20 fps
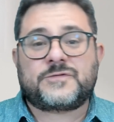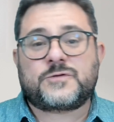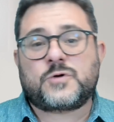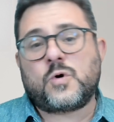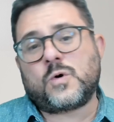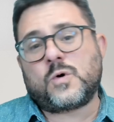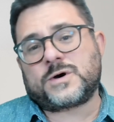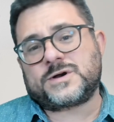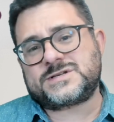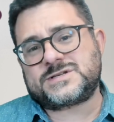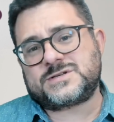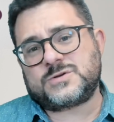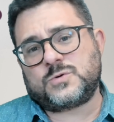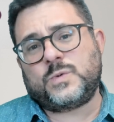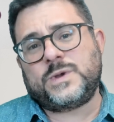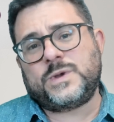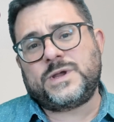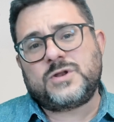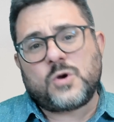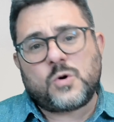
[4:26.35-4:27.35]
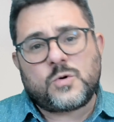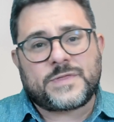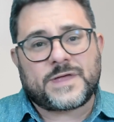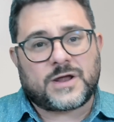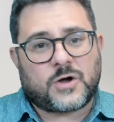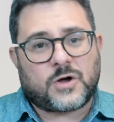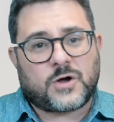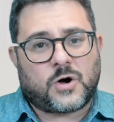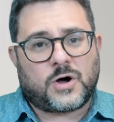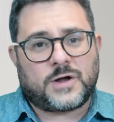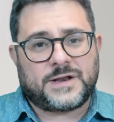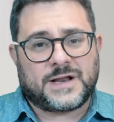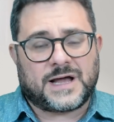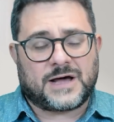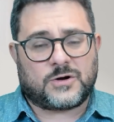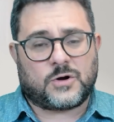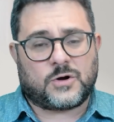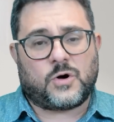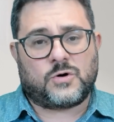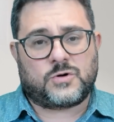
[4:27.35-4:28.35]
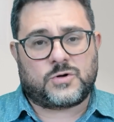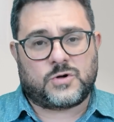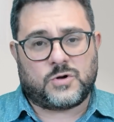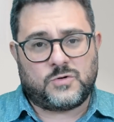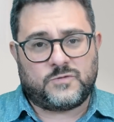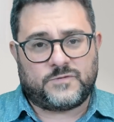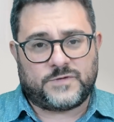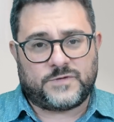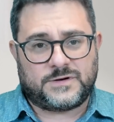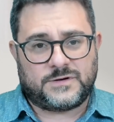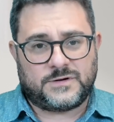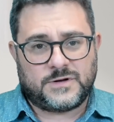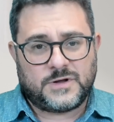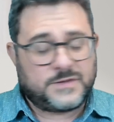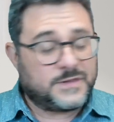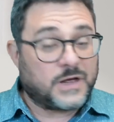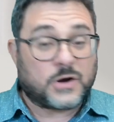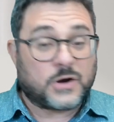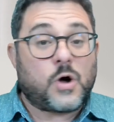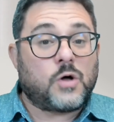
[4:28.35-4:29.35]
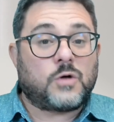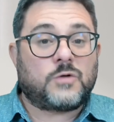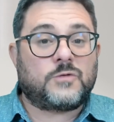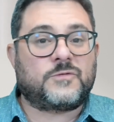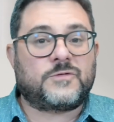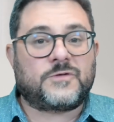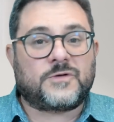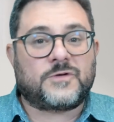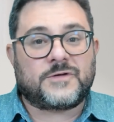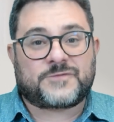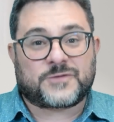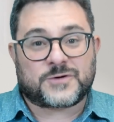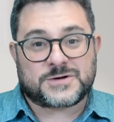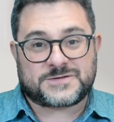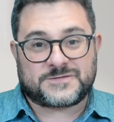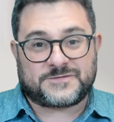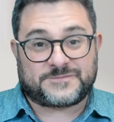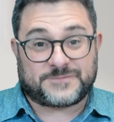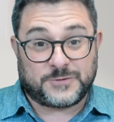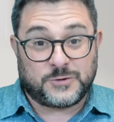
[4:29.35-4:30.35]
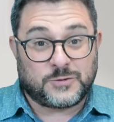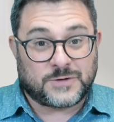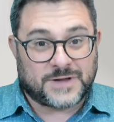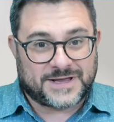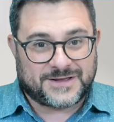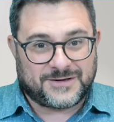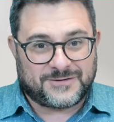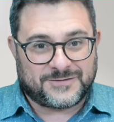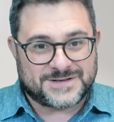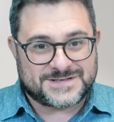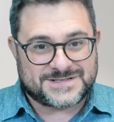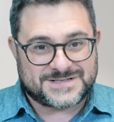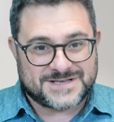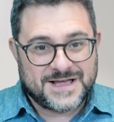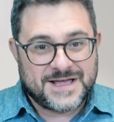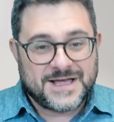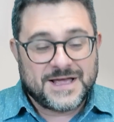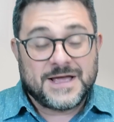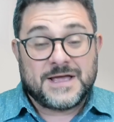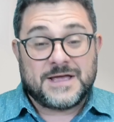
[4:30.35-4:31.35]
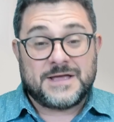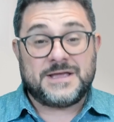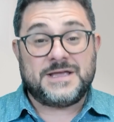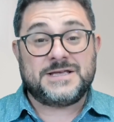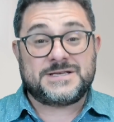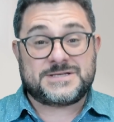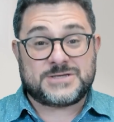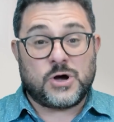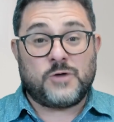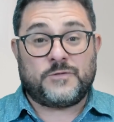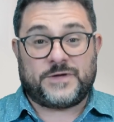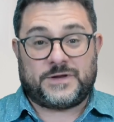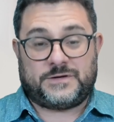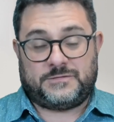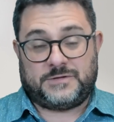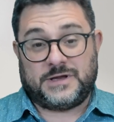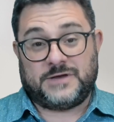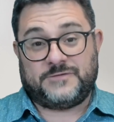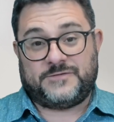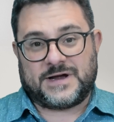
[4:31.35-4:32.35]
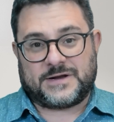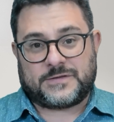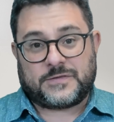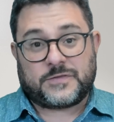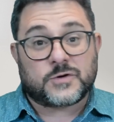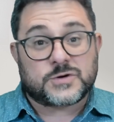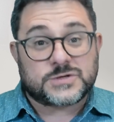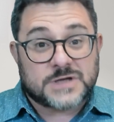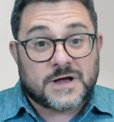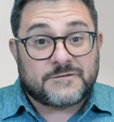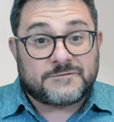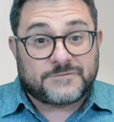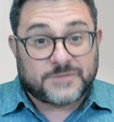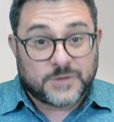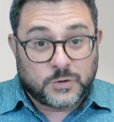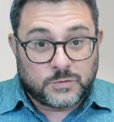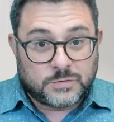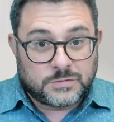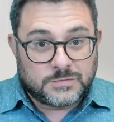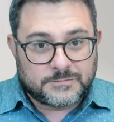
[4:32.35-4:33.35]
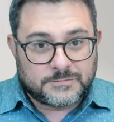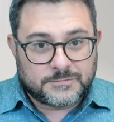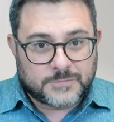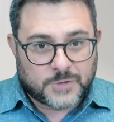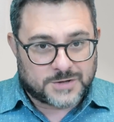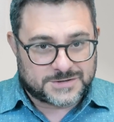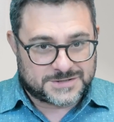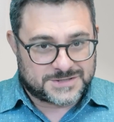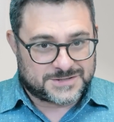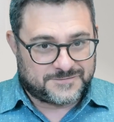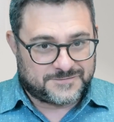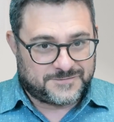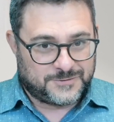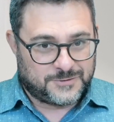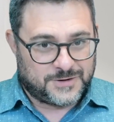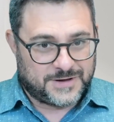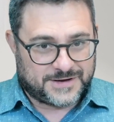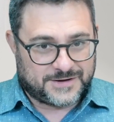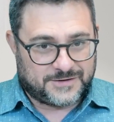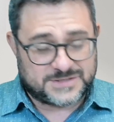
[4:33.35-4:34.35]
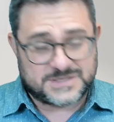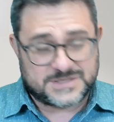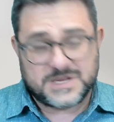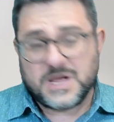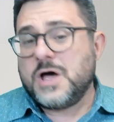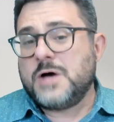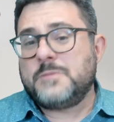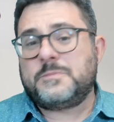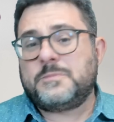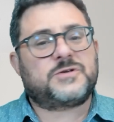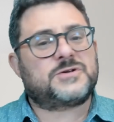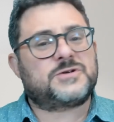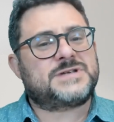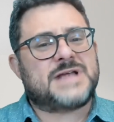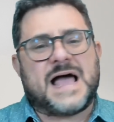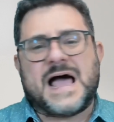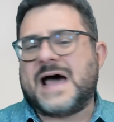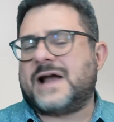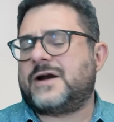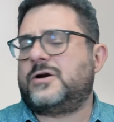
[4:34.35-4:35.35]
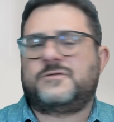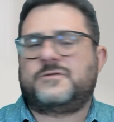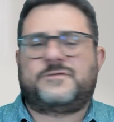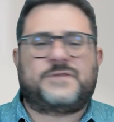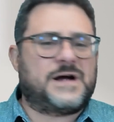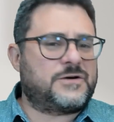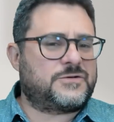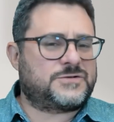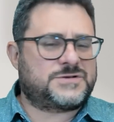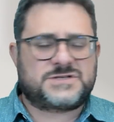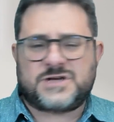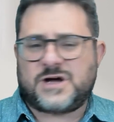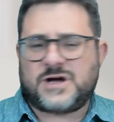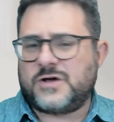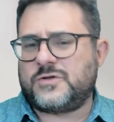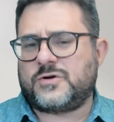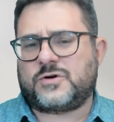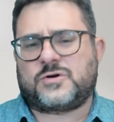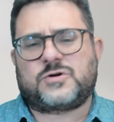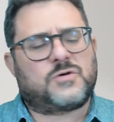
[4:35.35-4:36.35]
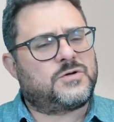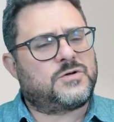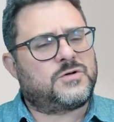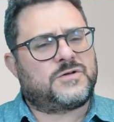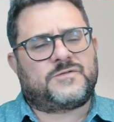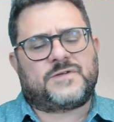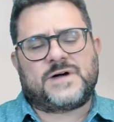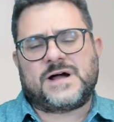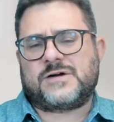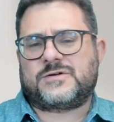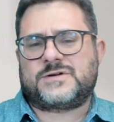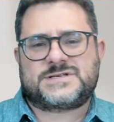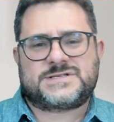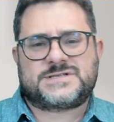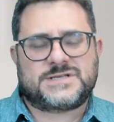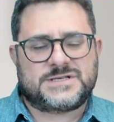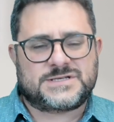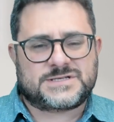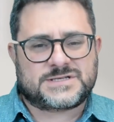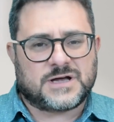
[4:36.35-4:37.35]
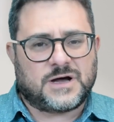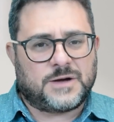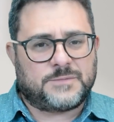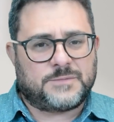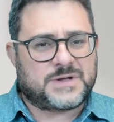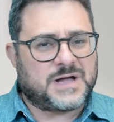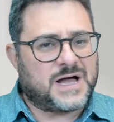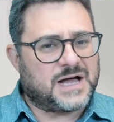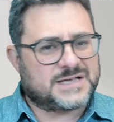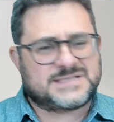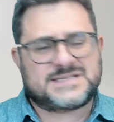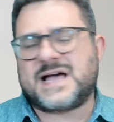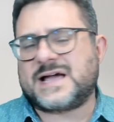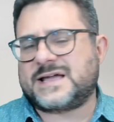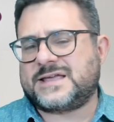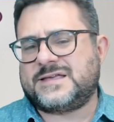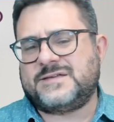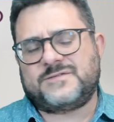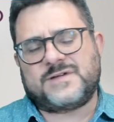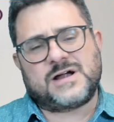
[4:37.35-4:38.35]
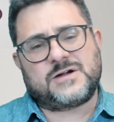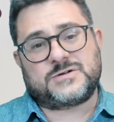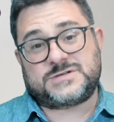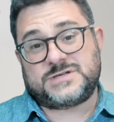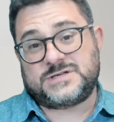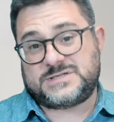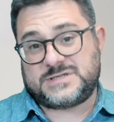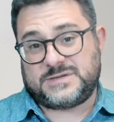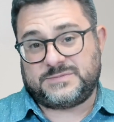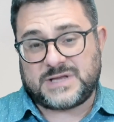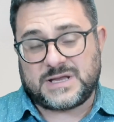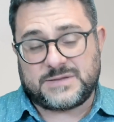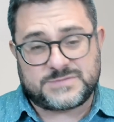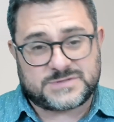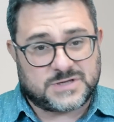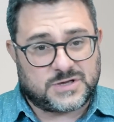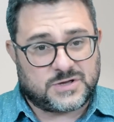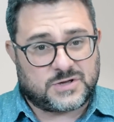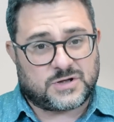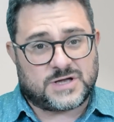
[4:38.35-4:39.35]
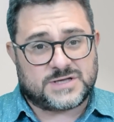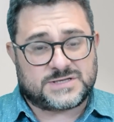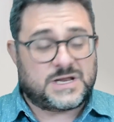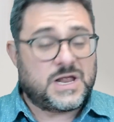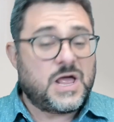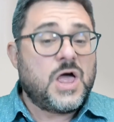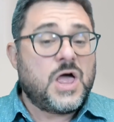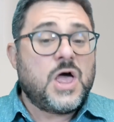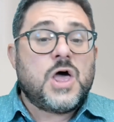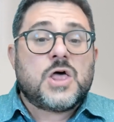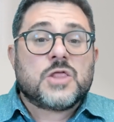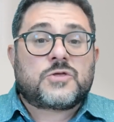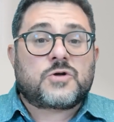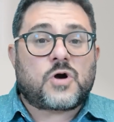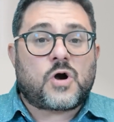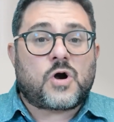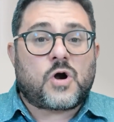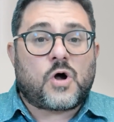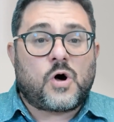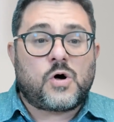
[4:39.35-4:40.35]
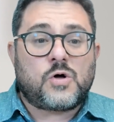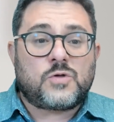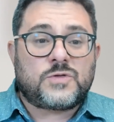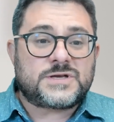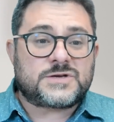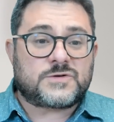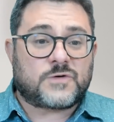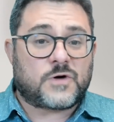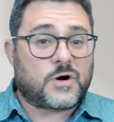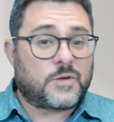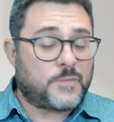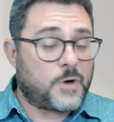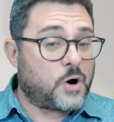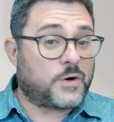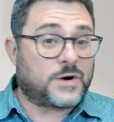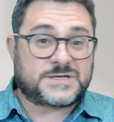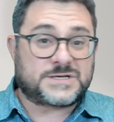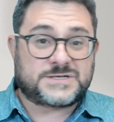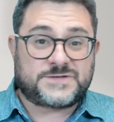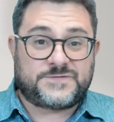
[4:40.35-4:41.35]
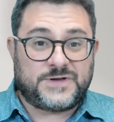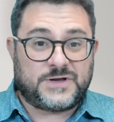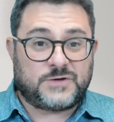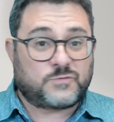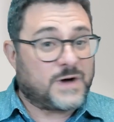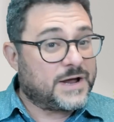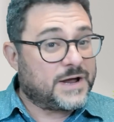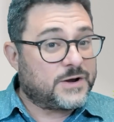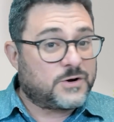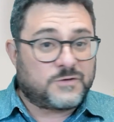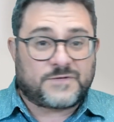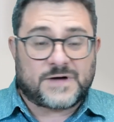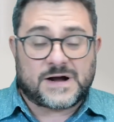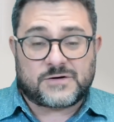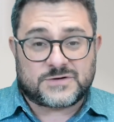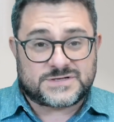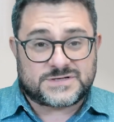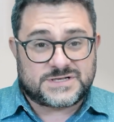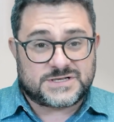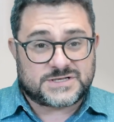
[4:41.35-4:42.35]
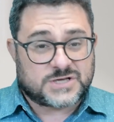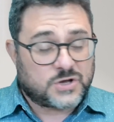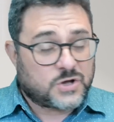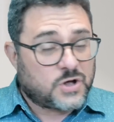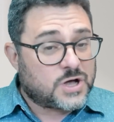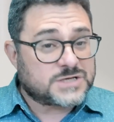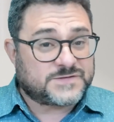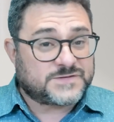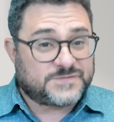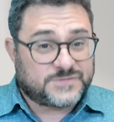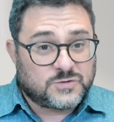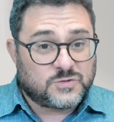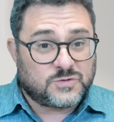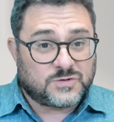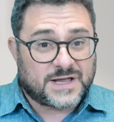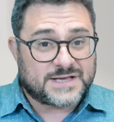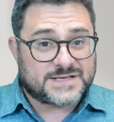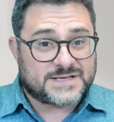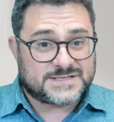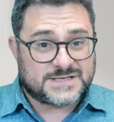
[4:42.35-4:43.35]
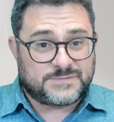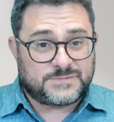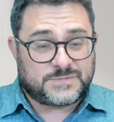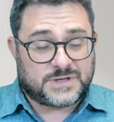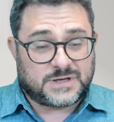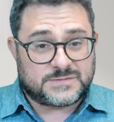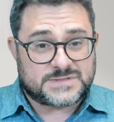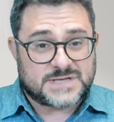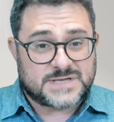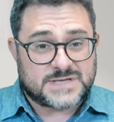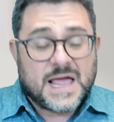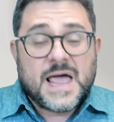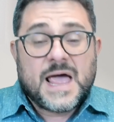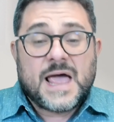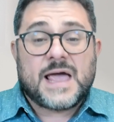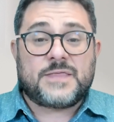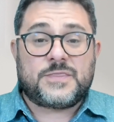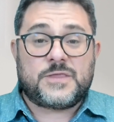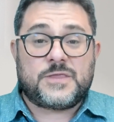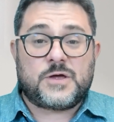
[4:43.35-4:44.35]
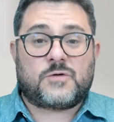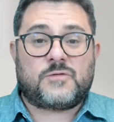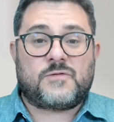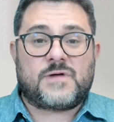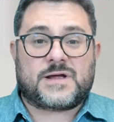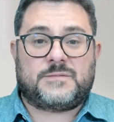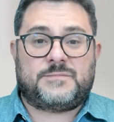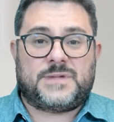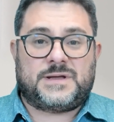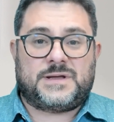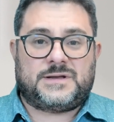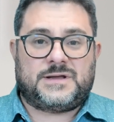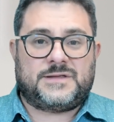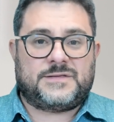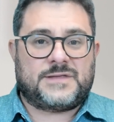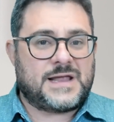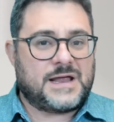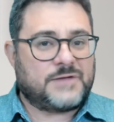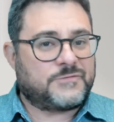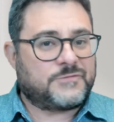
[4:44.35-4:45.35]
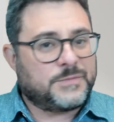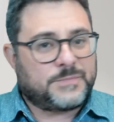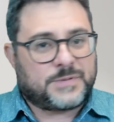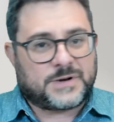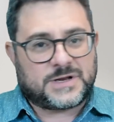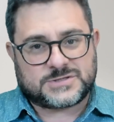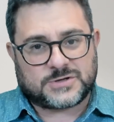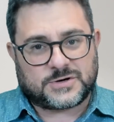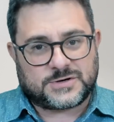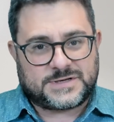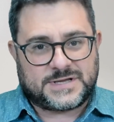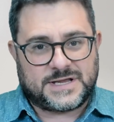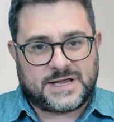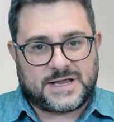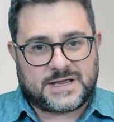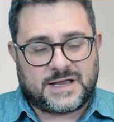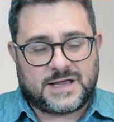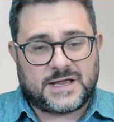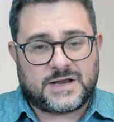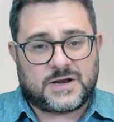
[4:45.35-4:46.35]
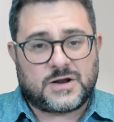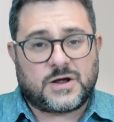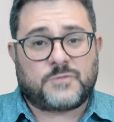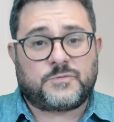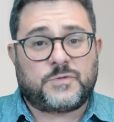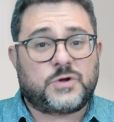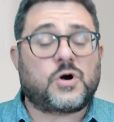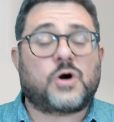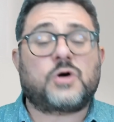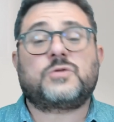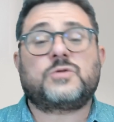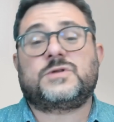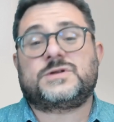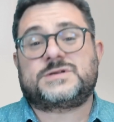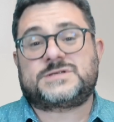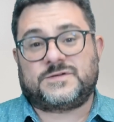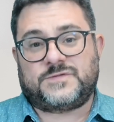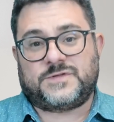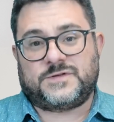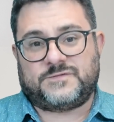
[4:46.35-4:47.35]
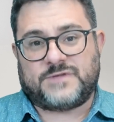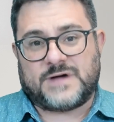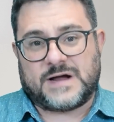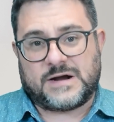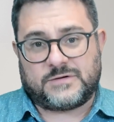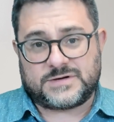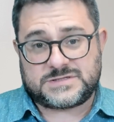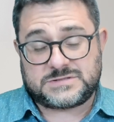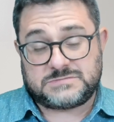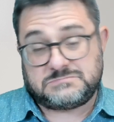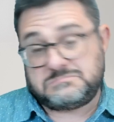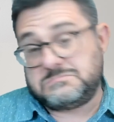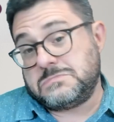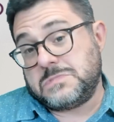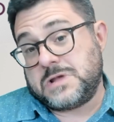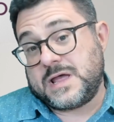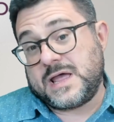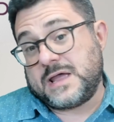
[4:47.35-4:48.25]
And of course, we know that all, not all COVID, not all first flu-like illness is COVID. In fact, there's flu causes flu-like illness. But there's adenoviruses, other coronaviruses, um, Coxsackie viruses sometimes can cause it. There are all the um, RSV rhinoviruses can cause flu-like symptoms, and they're recommending that everybody start taking it um, regardless of the virus.